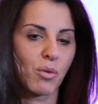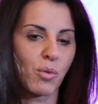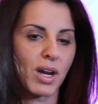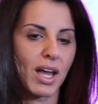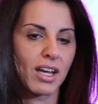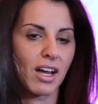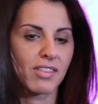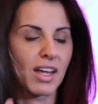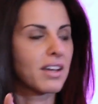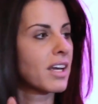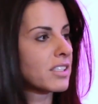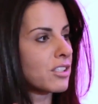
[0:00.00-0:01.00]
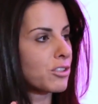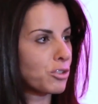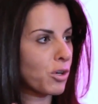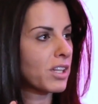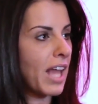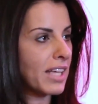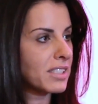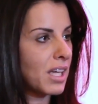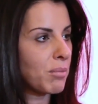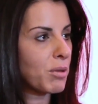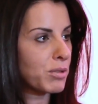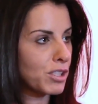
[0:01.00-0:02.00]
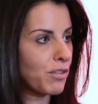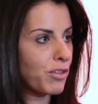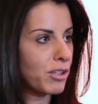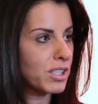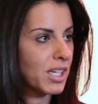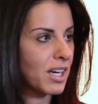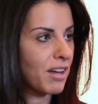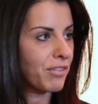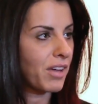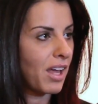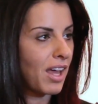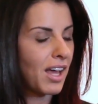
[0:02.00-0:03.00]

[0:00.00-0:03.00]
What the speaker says: when I got that nice little short last name that was confusing enough.